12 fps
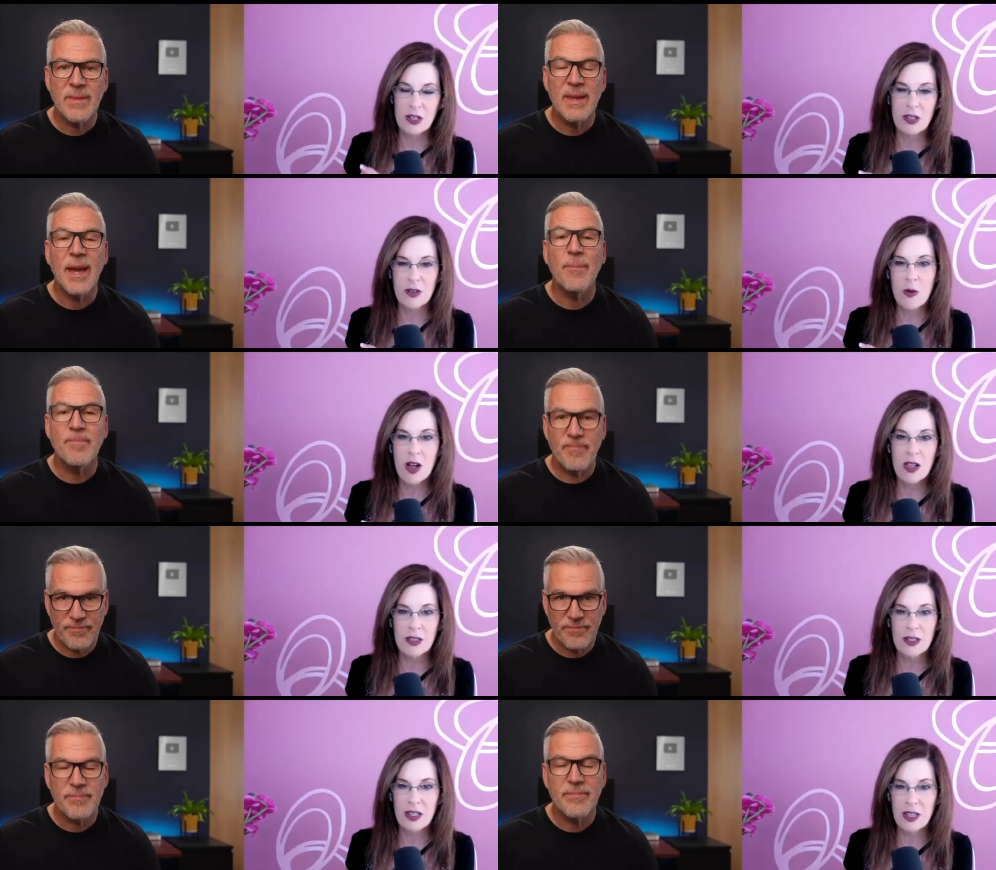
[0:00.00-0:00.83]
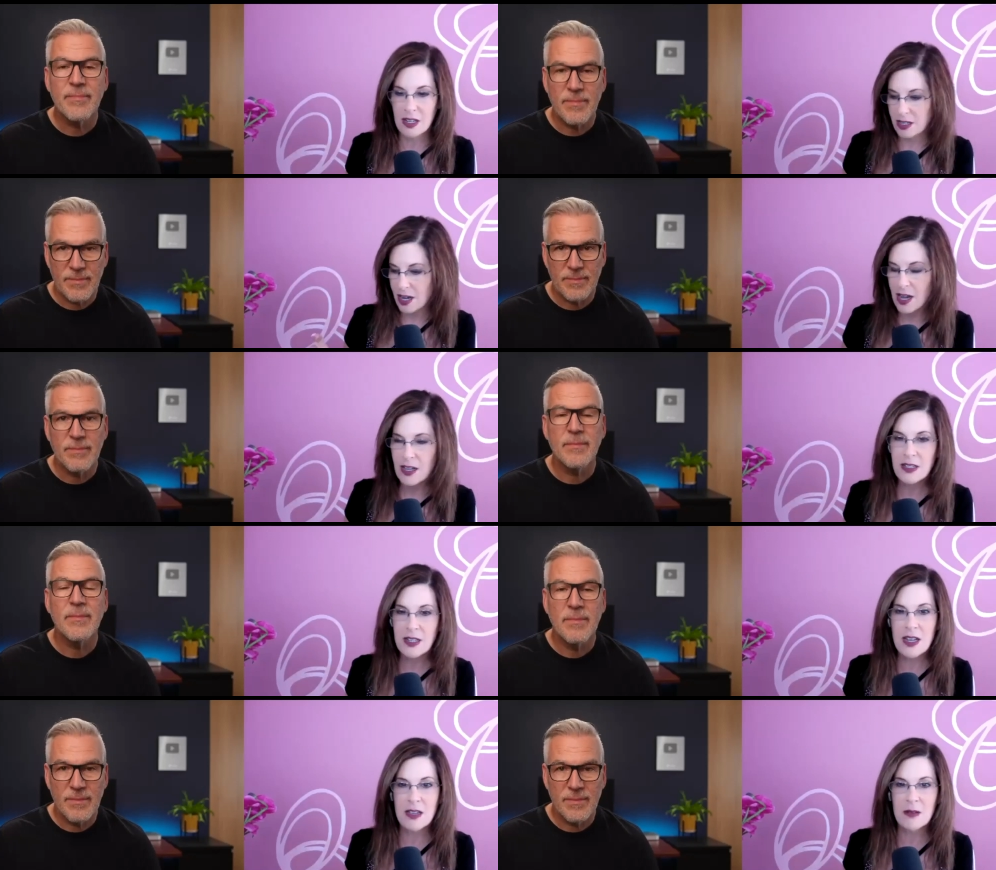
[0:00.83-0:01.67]
Speaker 1: the good quality yeah.
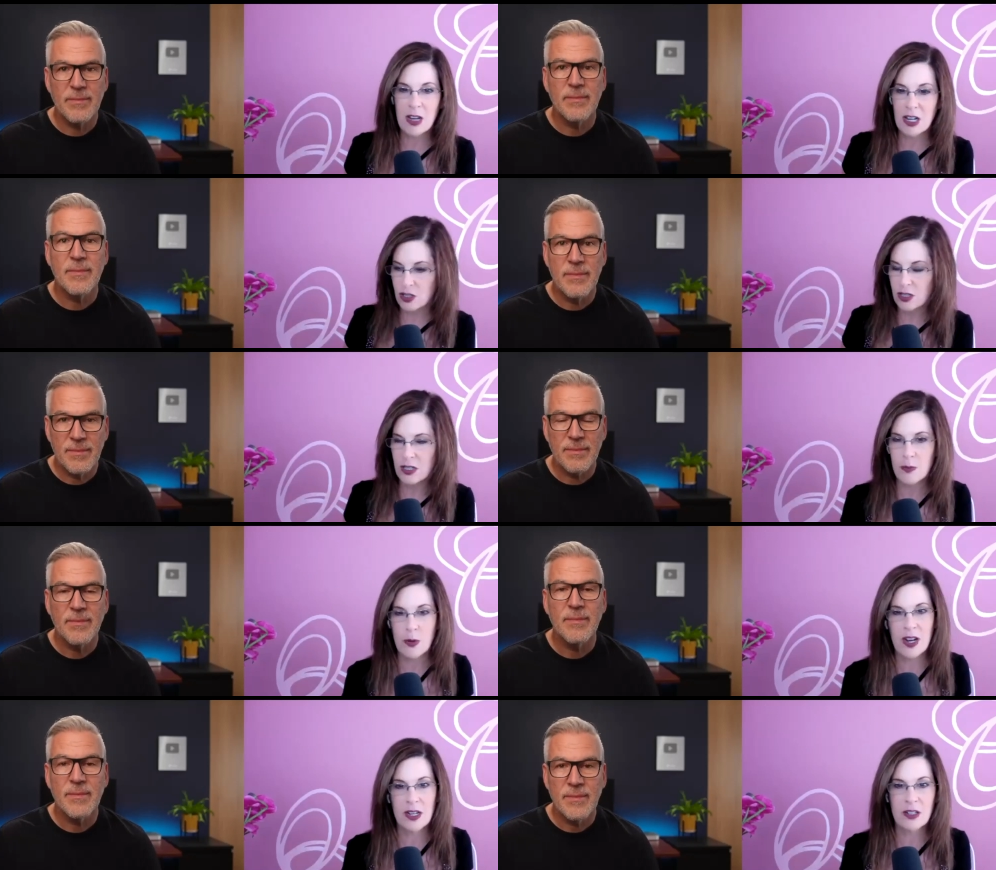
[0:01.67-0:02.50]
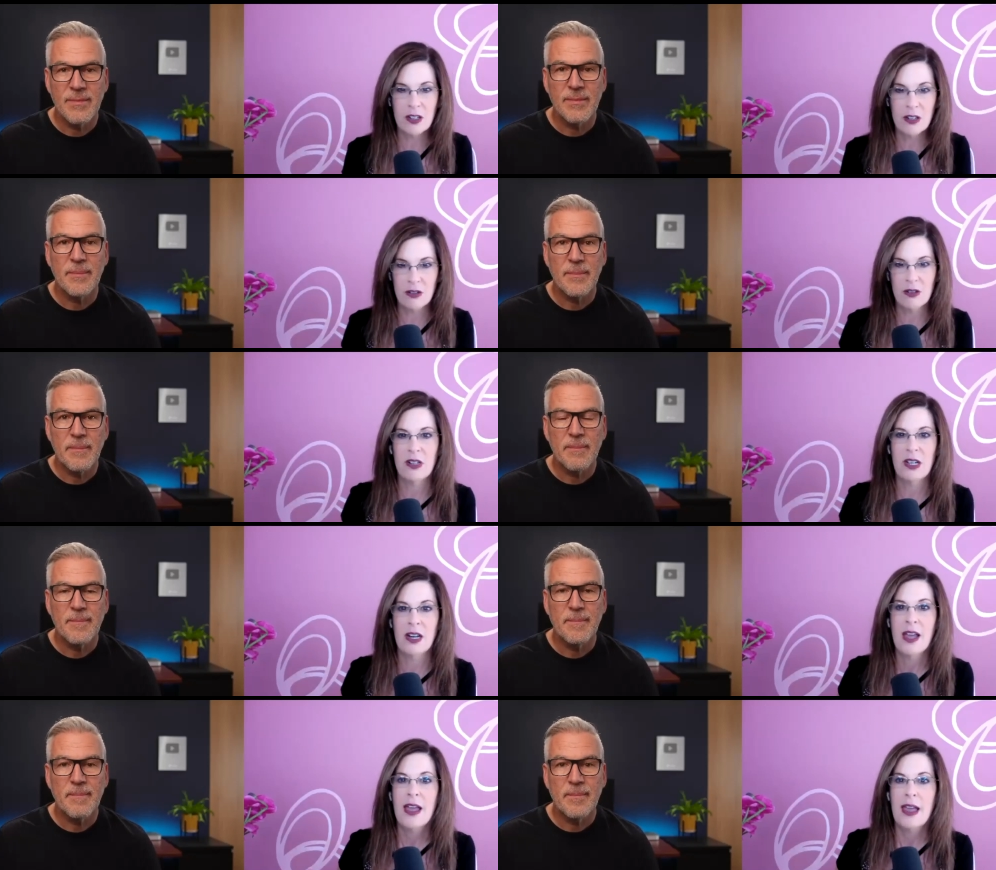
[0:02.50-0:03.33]
content make sure it's brand congruent
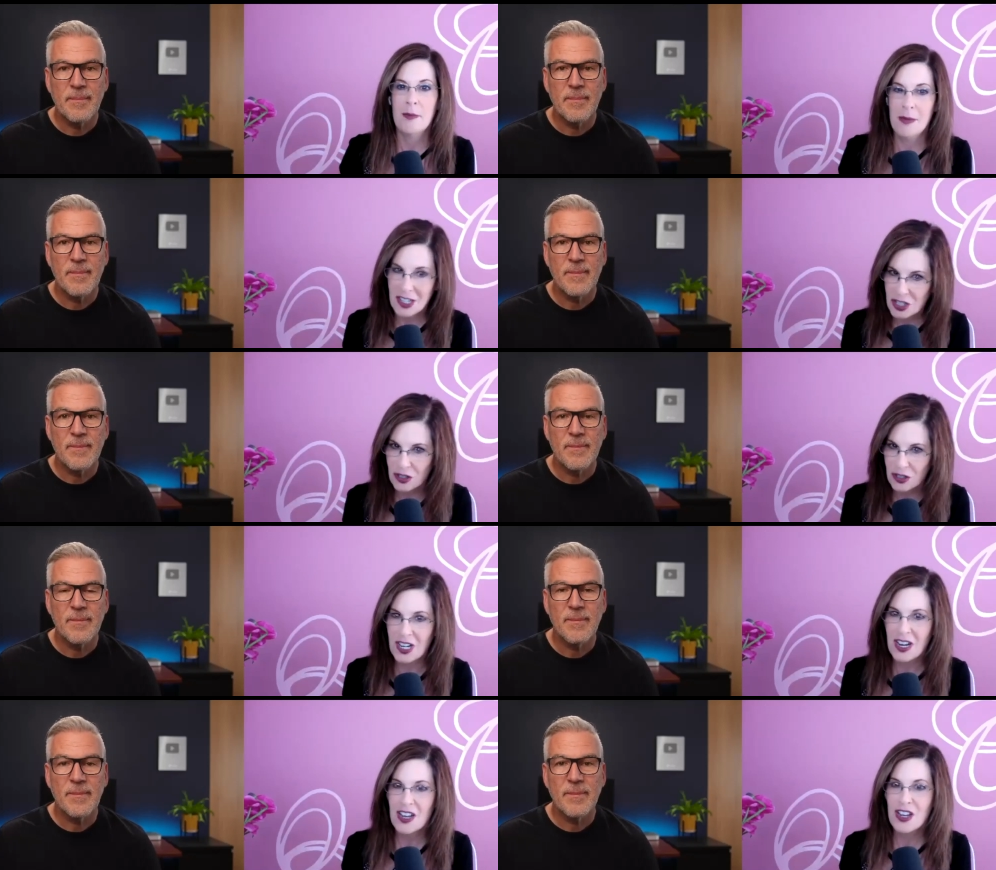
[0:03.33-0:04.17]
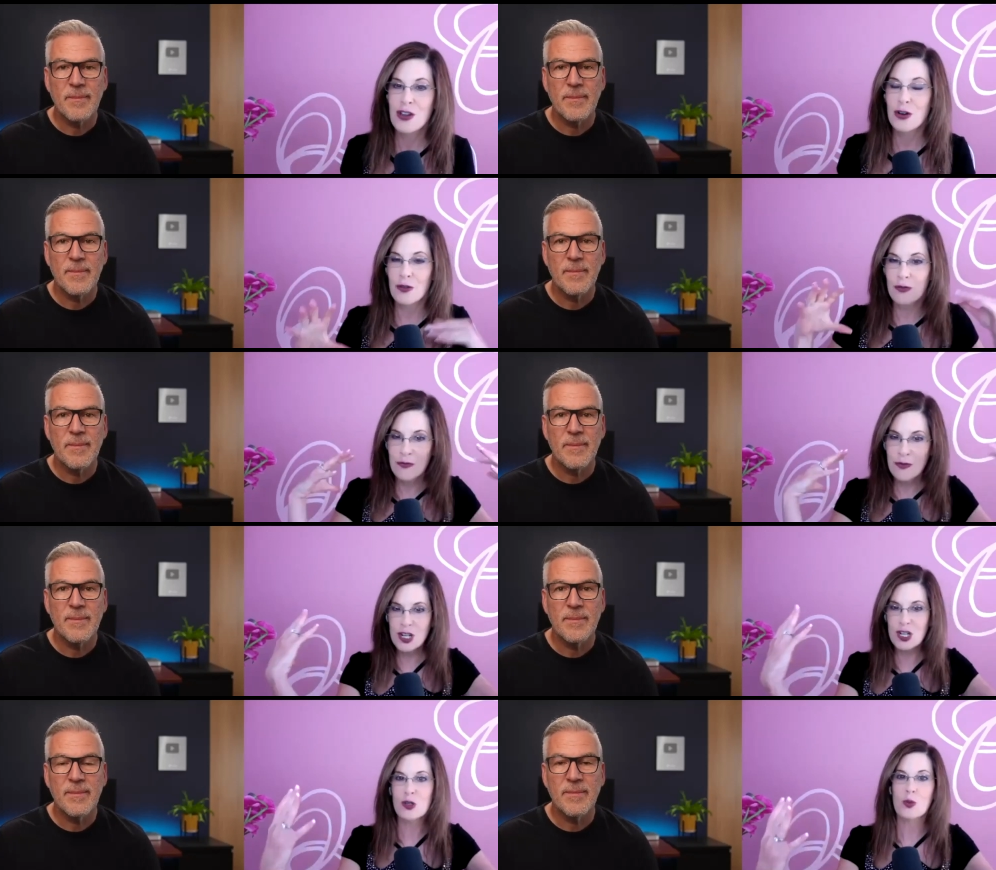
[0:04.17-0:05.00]
and make sure your
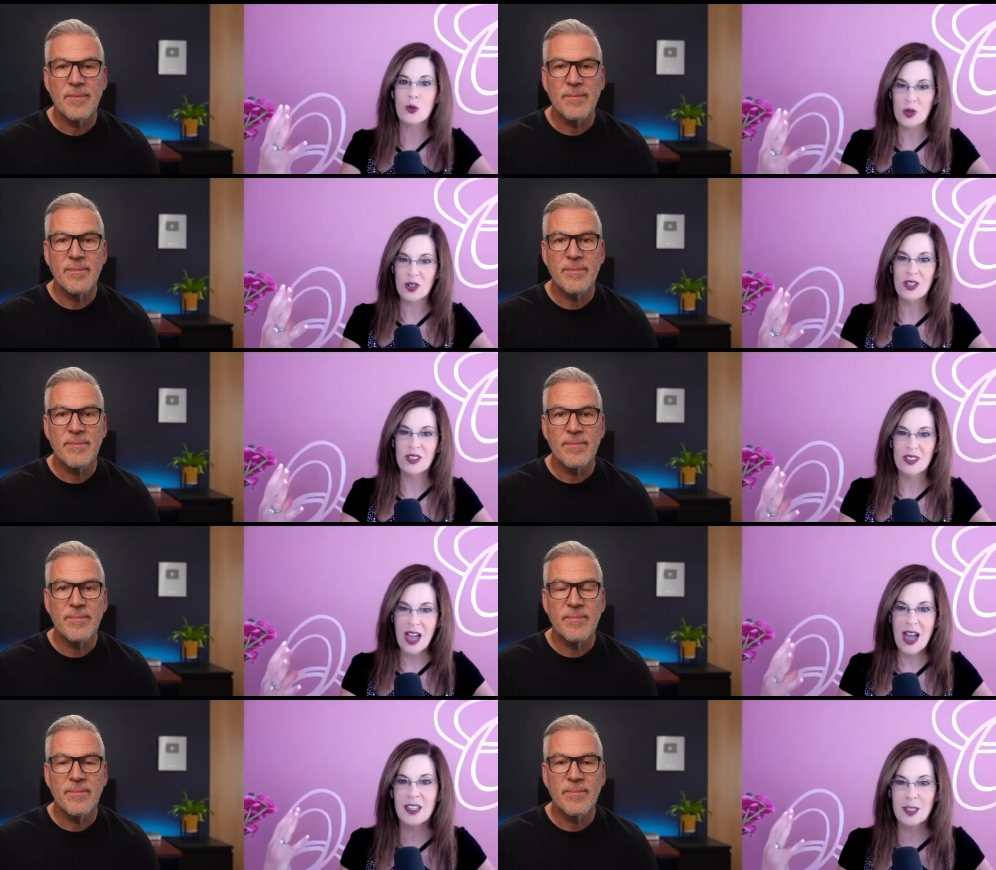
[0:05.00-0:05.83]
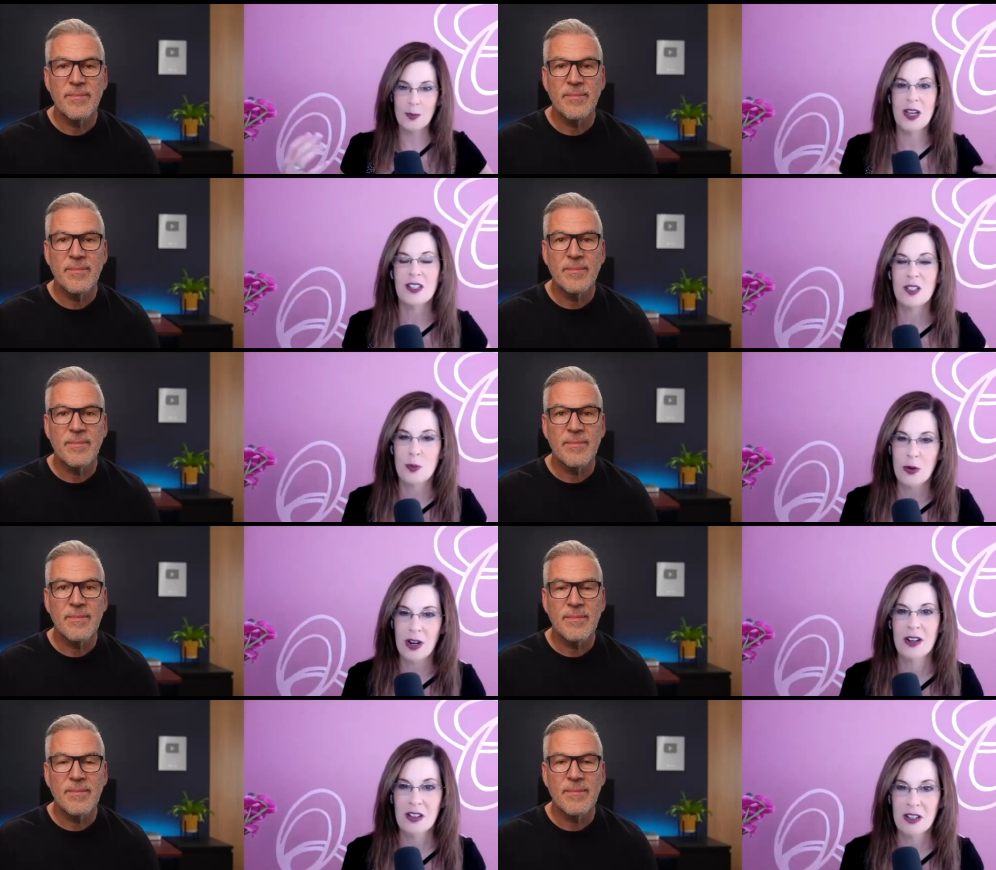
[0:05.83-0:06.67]
visual aspect is
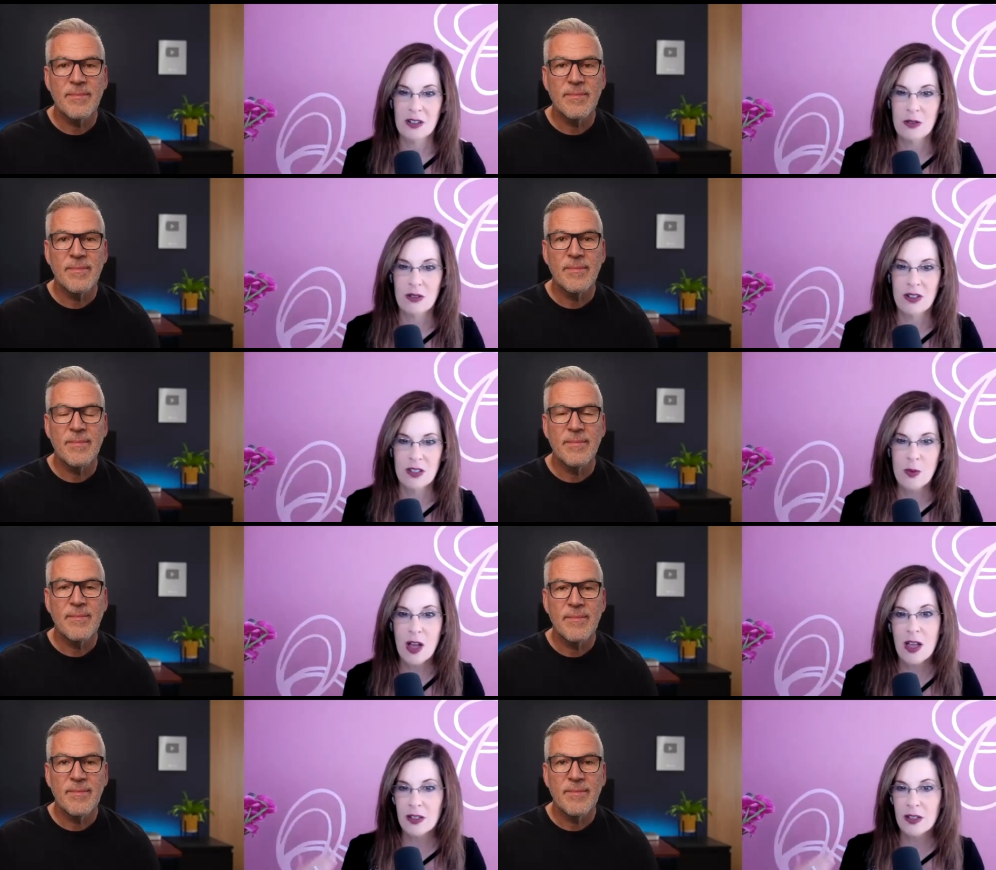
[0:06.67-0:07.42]
brand congruent as well.